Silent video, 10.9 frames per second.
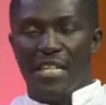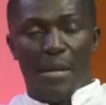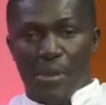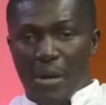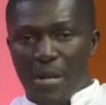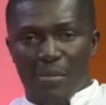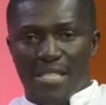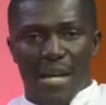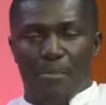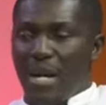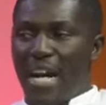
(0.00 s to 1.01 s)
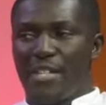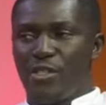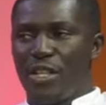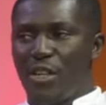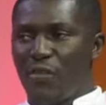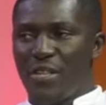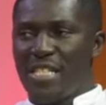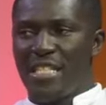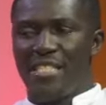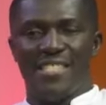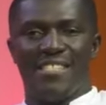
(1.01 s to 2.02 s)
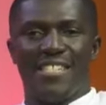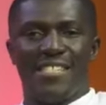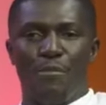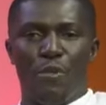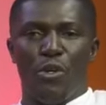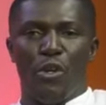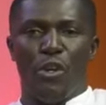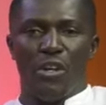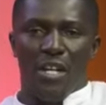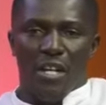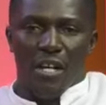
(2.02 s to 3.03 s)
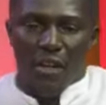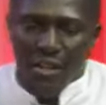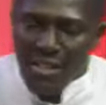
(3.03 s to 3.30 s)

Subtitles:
The problem is that prayer is not a conversation. It's just a monologue. God,